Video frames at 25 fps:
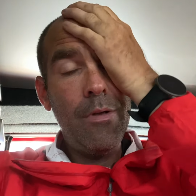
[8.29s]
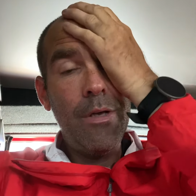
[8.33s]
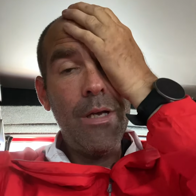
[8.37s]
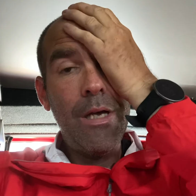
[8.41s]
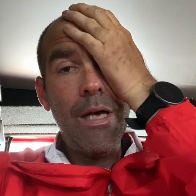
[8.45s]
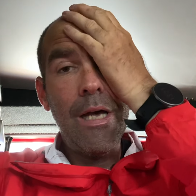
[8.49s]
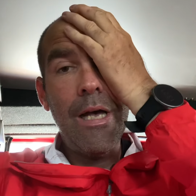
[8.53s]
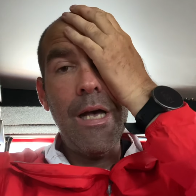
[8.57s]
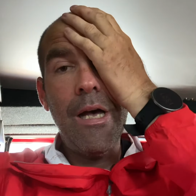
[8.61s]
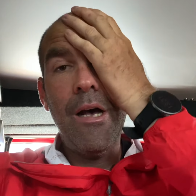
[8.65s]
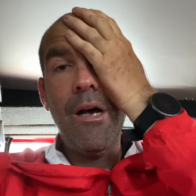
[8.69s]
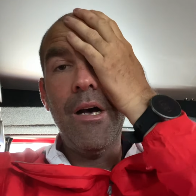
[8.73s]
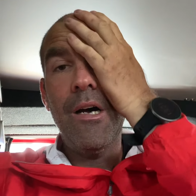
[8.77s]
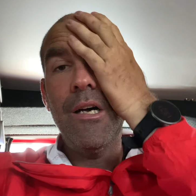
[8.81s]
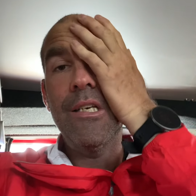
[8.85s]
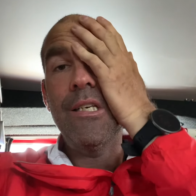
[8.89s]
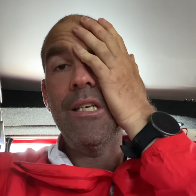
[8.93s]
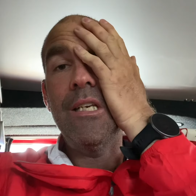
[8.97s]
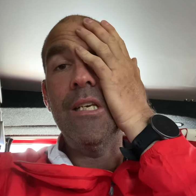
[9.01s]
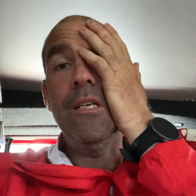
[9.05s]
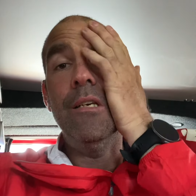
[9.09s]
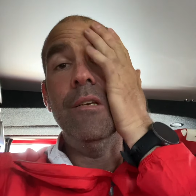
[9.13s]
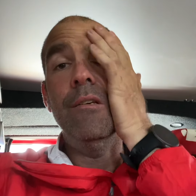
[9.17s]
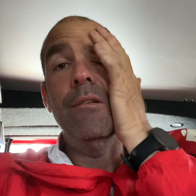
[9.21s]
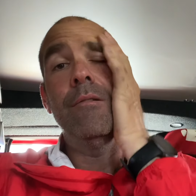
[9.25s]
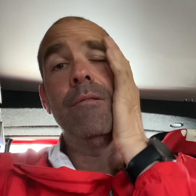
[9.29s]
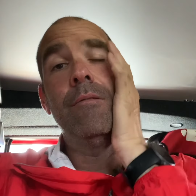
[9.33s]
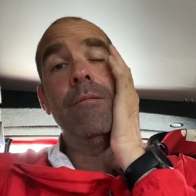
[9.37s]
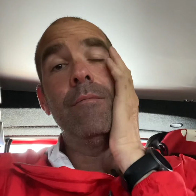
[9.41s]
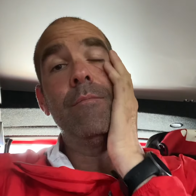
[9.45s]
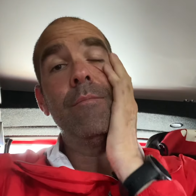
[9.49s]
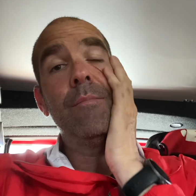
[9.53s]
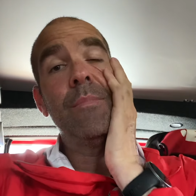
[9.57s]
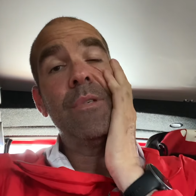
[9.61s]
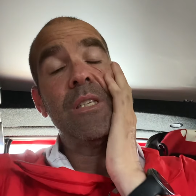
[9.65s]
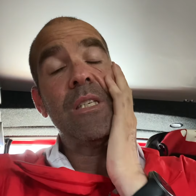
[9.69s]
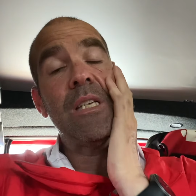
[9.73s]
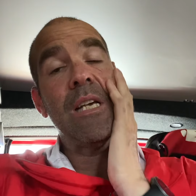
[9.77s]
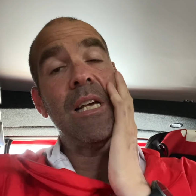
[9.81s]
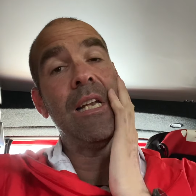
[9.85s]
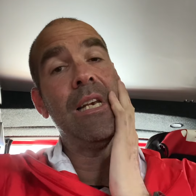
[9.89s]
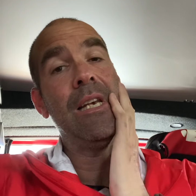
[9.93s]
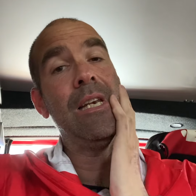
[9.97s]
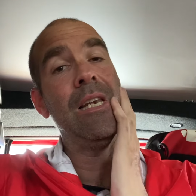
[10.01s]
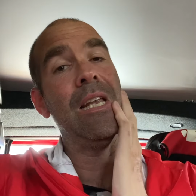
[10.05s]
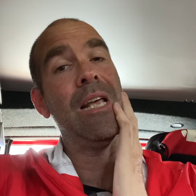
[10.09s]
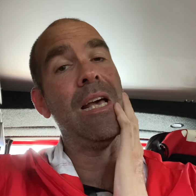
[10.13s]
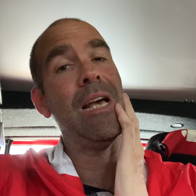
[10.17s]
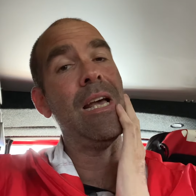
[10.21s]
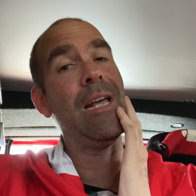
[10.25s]
Uh, I didn't
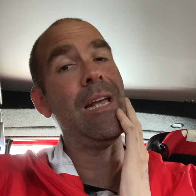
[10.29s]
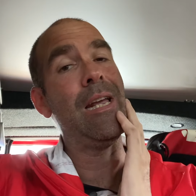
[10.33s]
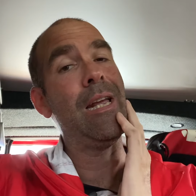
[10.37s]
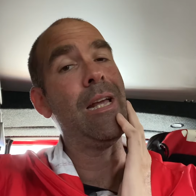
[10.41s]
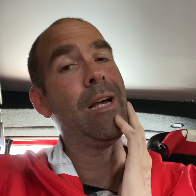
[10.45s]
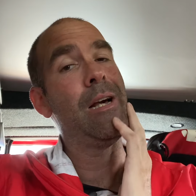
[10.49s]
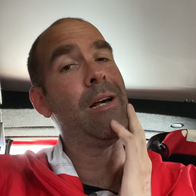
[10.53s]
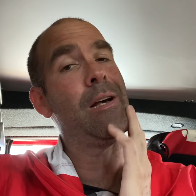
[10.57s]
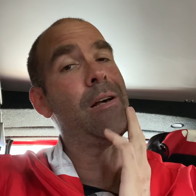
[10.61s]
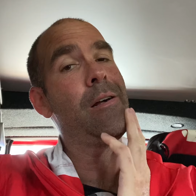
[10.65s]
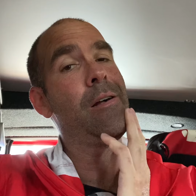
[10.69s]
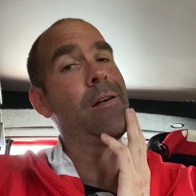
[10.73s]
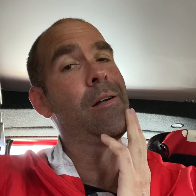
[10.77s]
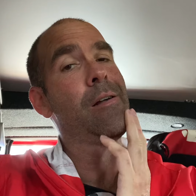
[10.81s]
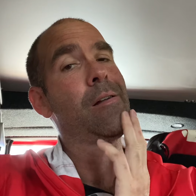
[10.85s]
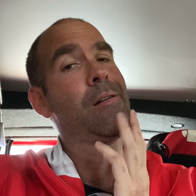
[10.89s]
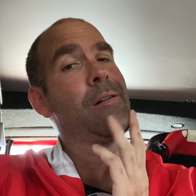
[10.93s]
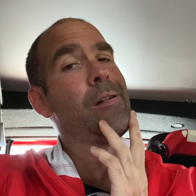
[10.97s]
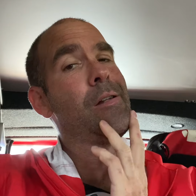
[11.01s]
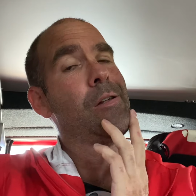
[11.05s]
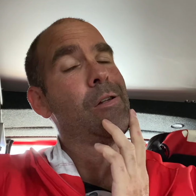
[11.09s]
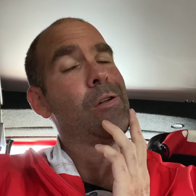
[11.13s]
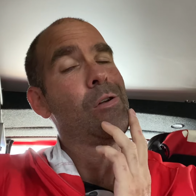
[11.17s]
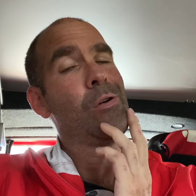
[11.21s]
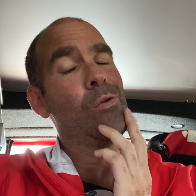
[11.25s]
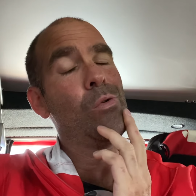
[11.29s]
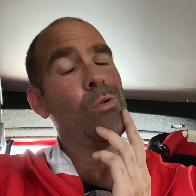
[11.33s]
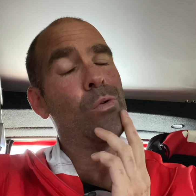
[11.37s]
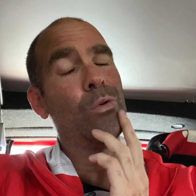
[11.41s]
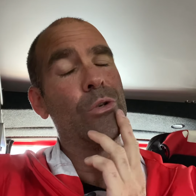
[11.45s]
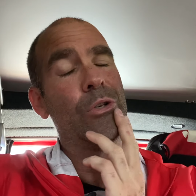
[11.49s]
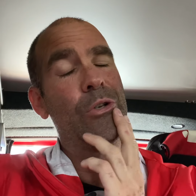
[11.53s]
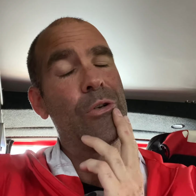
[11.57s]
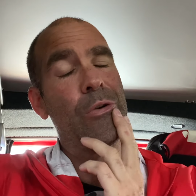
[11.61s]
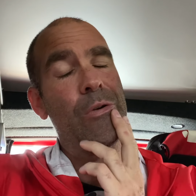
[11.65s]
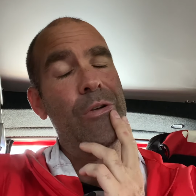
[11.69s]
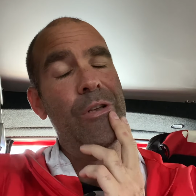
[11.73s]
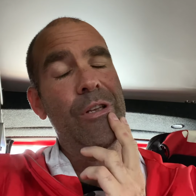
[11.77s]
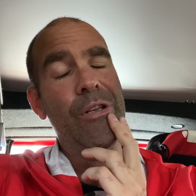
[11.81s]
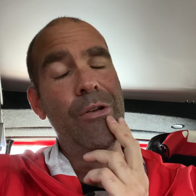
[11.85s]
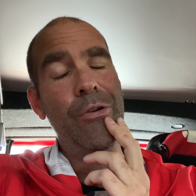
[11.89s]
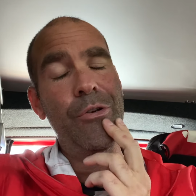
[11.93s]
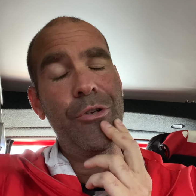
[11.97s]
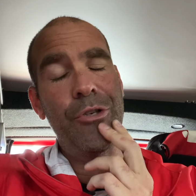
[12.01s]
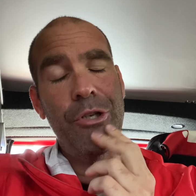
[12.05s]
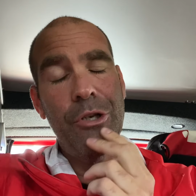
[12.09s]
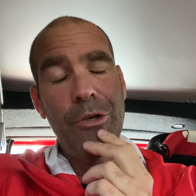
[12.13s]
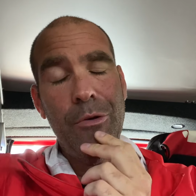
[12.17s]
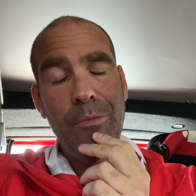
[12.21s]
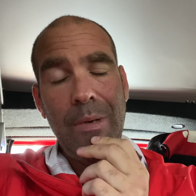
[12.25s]
send a uh, or do a
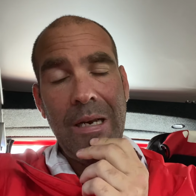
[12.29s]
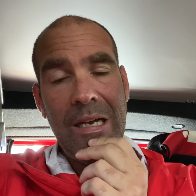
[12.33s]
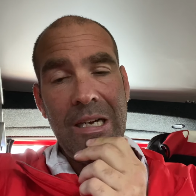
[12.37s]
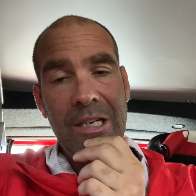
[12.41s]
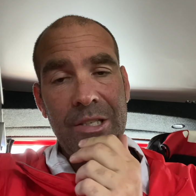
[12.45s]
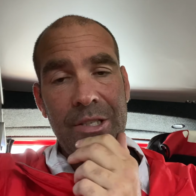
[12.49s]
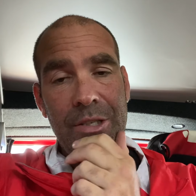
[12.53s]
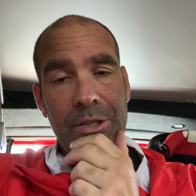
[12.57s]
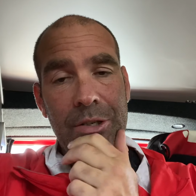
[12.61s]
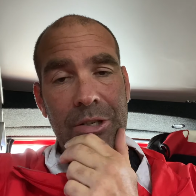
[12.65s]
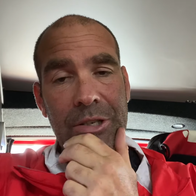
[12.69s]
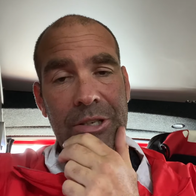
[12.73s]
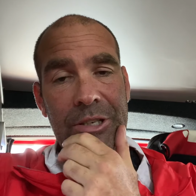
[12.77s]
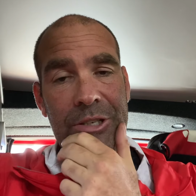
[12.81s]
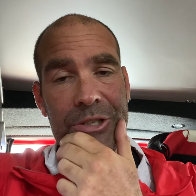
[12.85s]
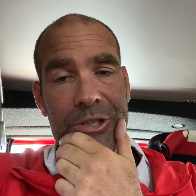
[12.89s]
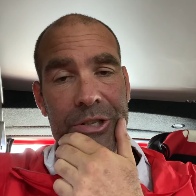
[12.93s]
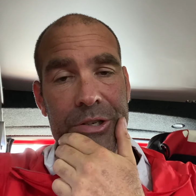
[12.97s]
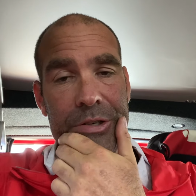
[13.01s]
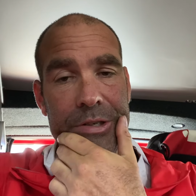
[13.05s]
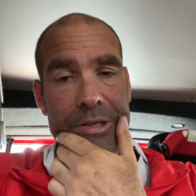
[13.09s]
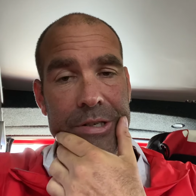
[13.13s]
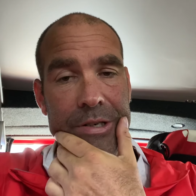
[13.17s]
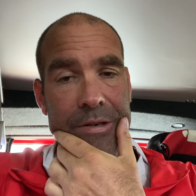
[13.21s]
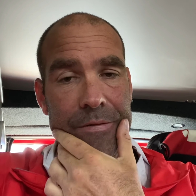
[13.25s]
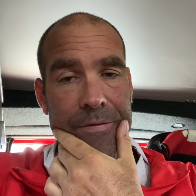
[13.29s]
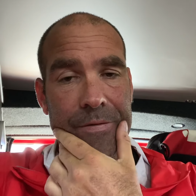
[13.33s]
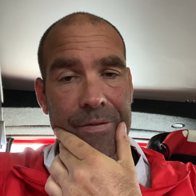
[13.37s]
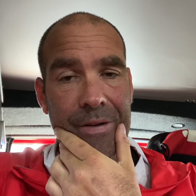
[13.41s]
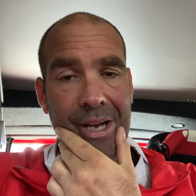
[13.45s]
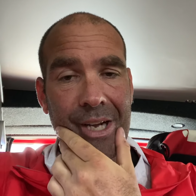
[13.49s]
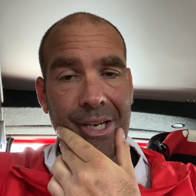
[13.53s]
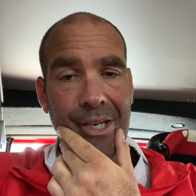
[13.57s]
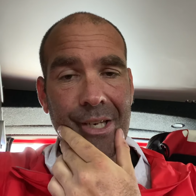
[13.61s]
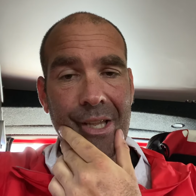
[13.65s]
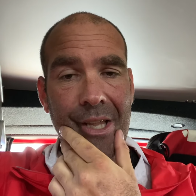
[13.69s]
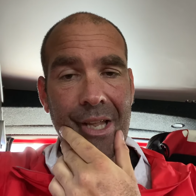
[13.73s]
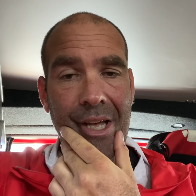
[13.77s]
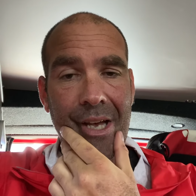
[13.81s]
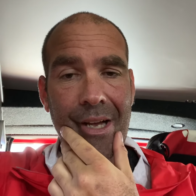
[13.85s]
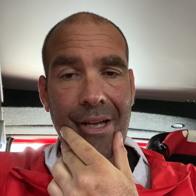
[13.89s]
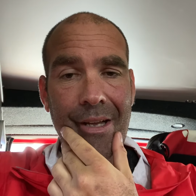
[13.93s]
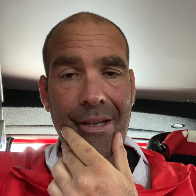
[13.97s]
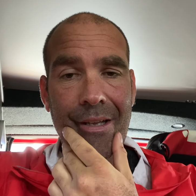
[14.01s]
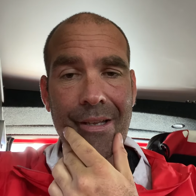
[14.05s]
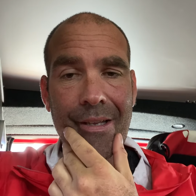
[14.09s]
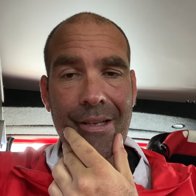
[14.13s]
YouTube last night due to the fact that